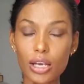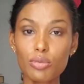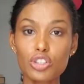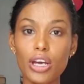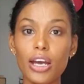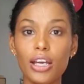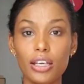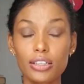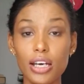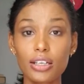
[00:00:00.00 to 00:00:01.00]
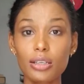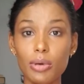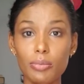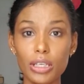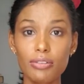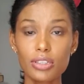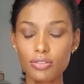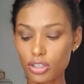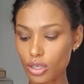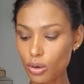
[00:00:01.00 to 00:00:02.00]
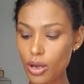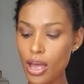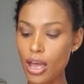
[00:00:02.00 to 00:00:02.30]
which I done in my previous video,